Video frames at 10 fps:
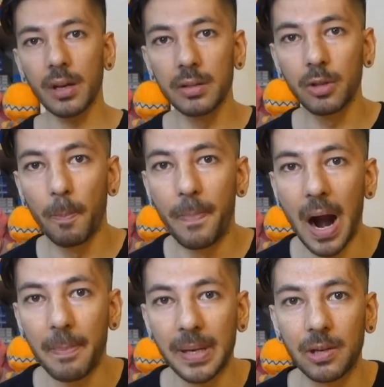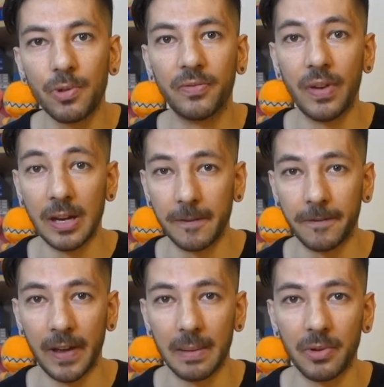So barbecue is very
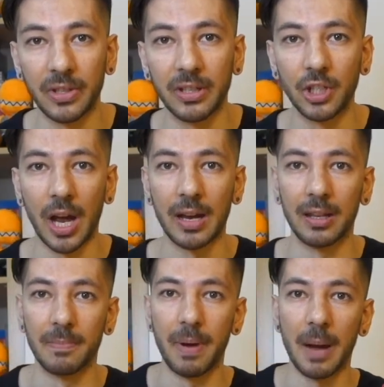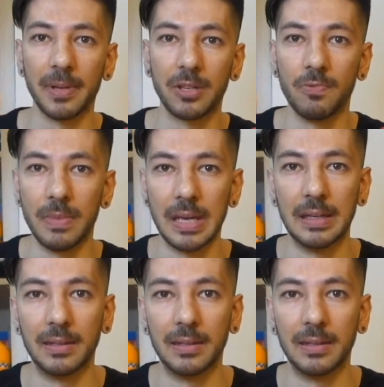famous in China, the barbecue meat,